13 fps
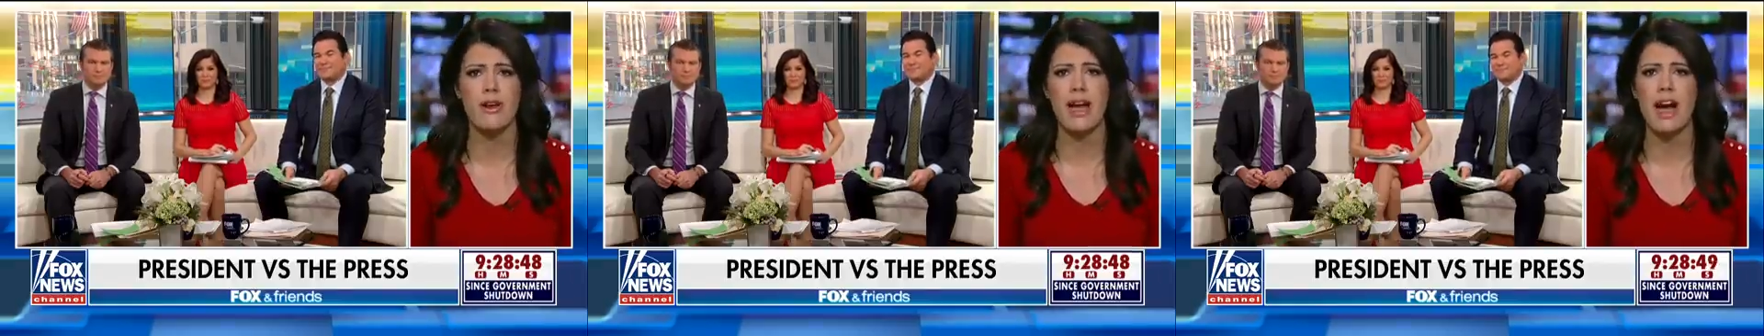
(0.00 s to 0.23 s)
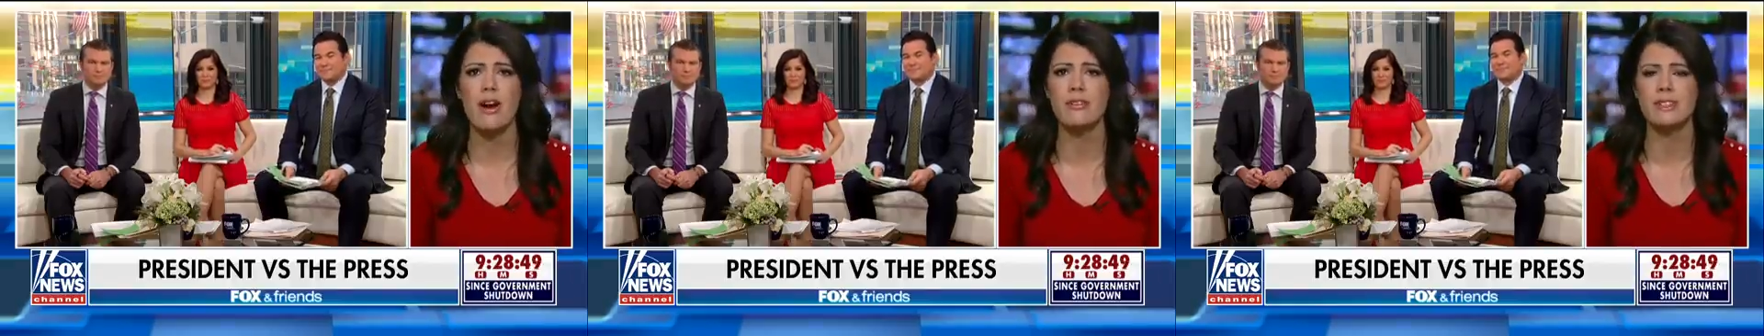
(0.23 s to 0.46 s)

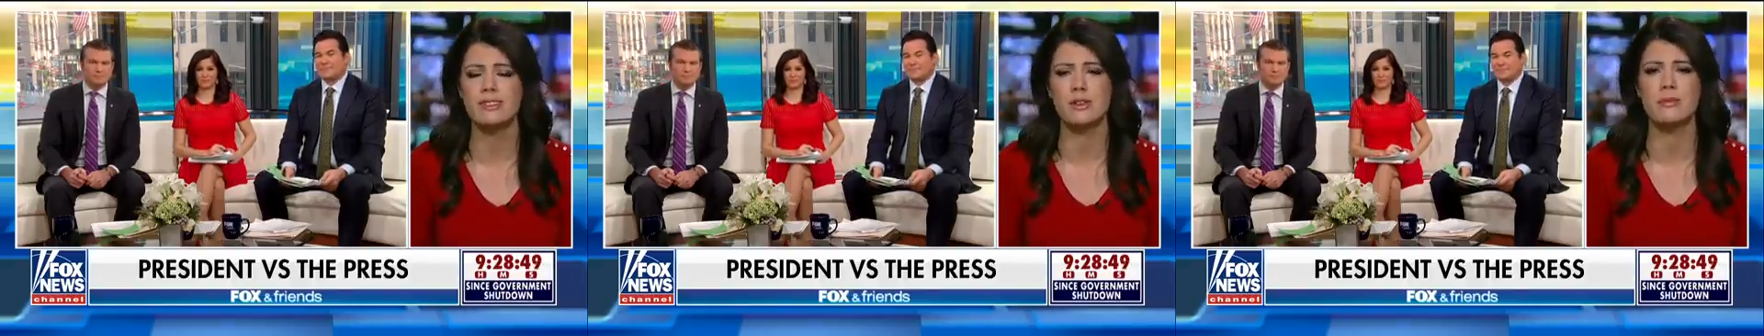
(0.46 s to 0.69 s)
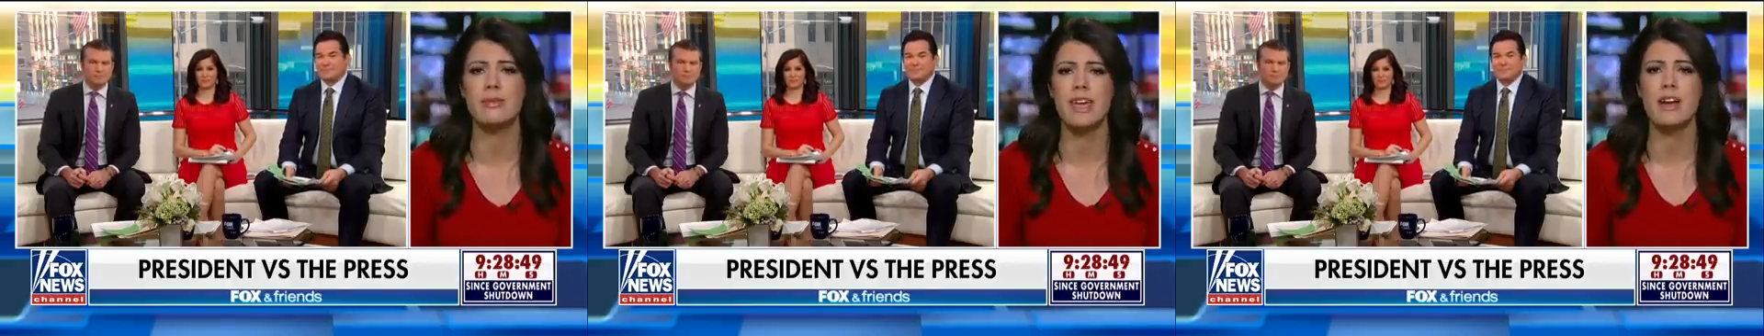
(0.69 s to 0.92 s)
their out
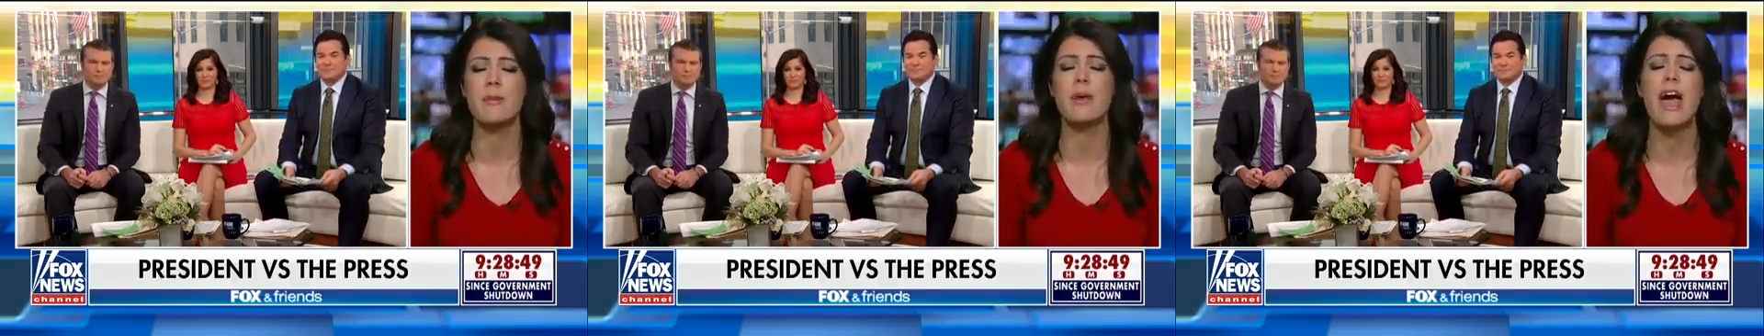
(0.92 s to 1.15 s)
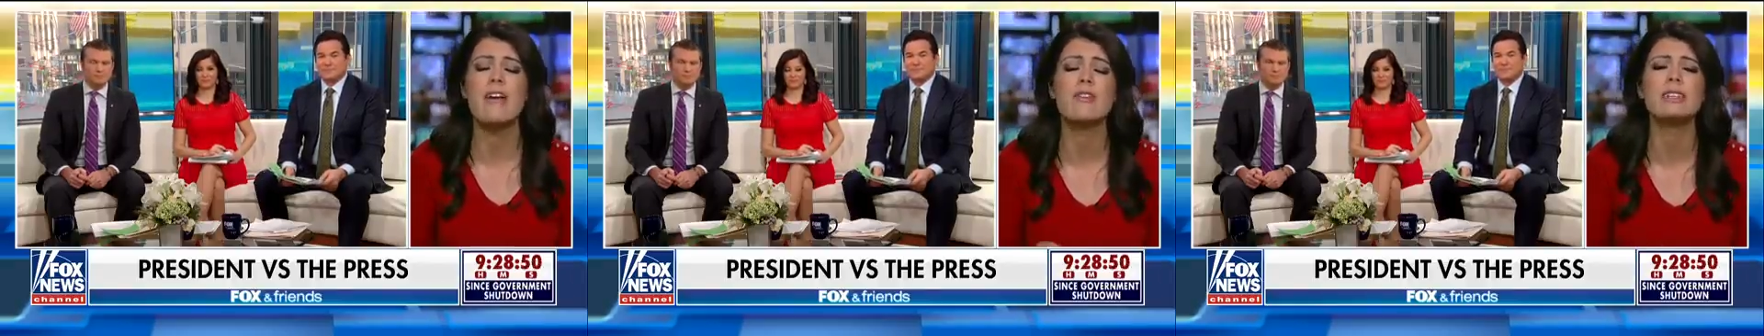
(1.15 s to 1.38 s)
outfits or
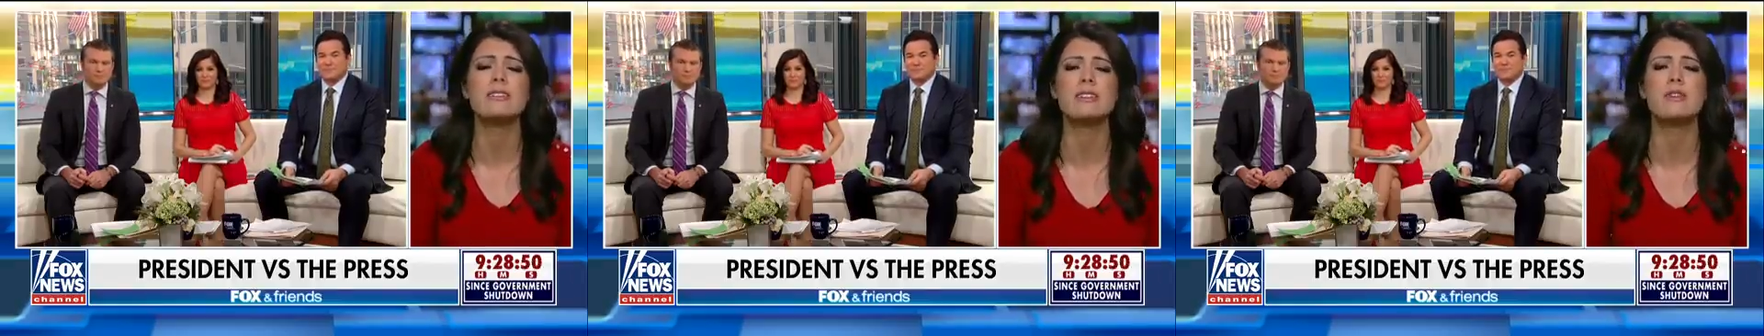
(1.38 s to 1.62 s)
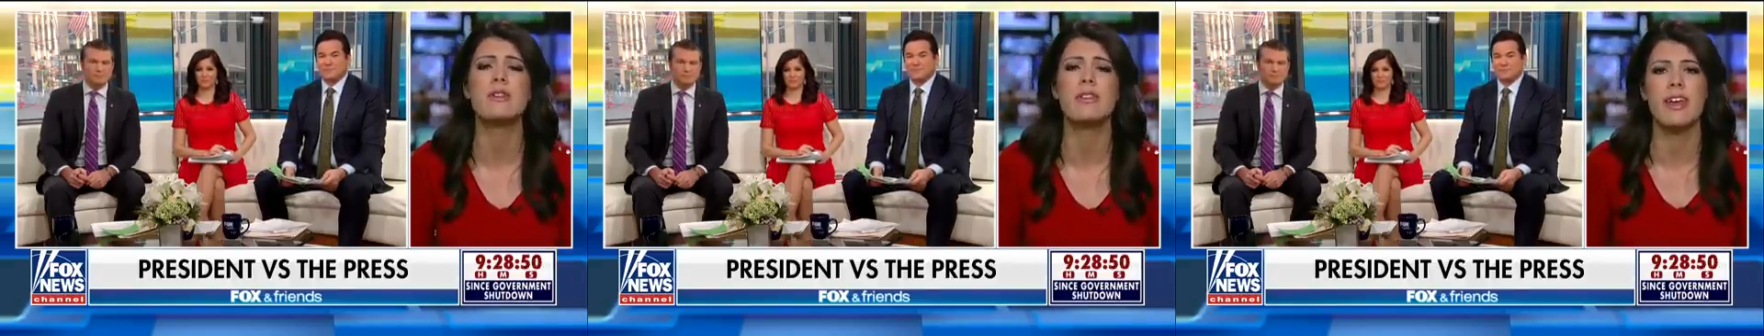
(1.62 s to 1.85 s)
makeup, every
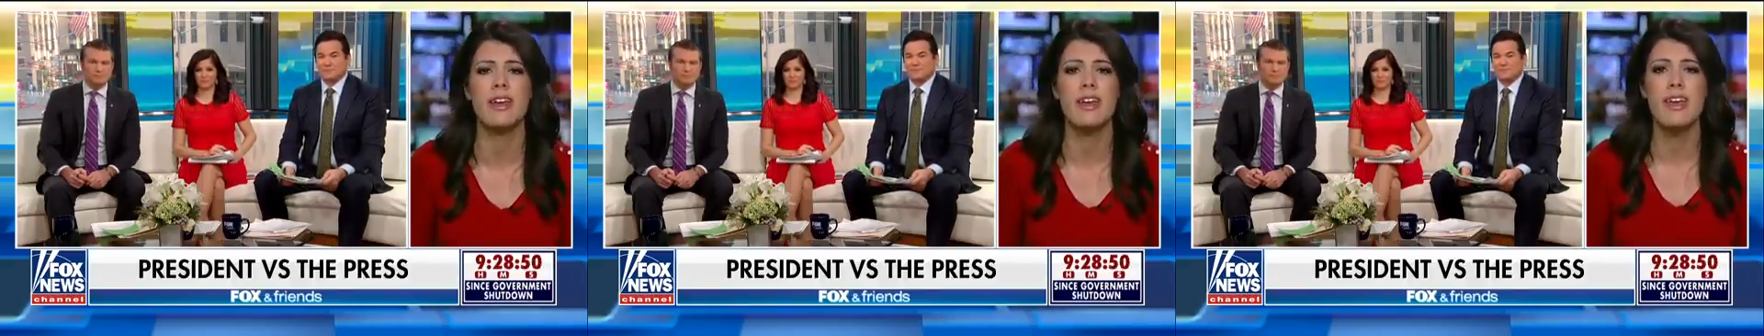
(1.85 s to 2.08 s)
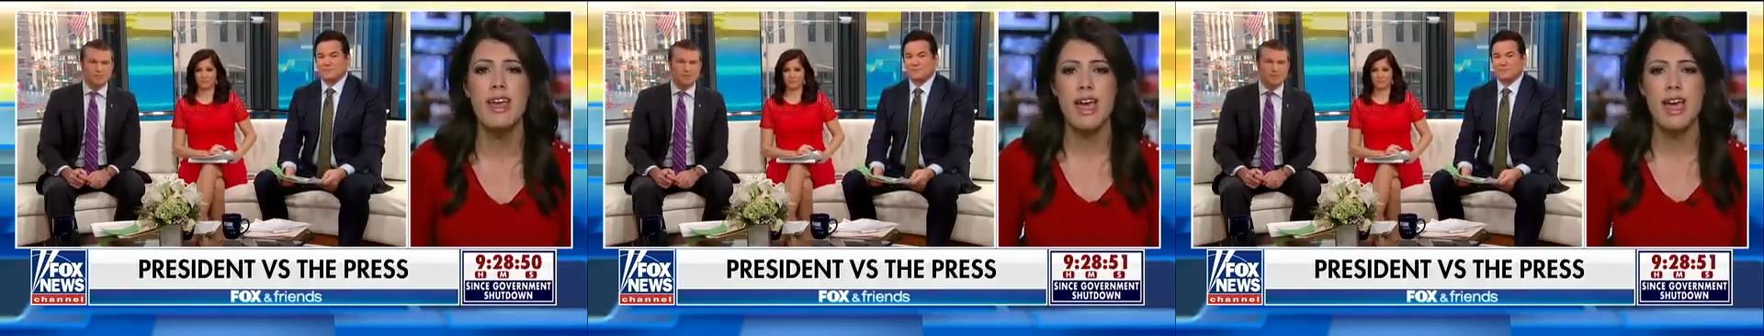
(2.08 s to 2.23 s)
single thing.